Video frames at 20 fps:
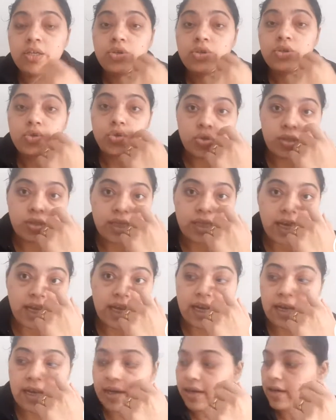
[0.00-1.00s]
So
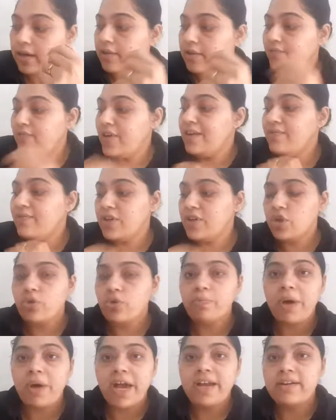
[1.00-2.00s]
there, whenever
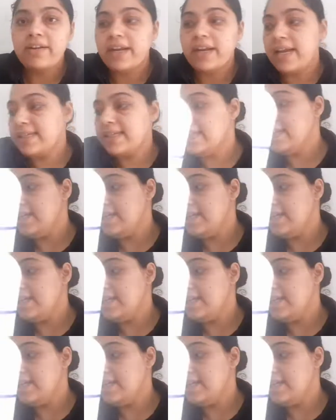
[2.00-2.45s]
you buy resin,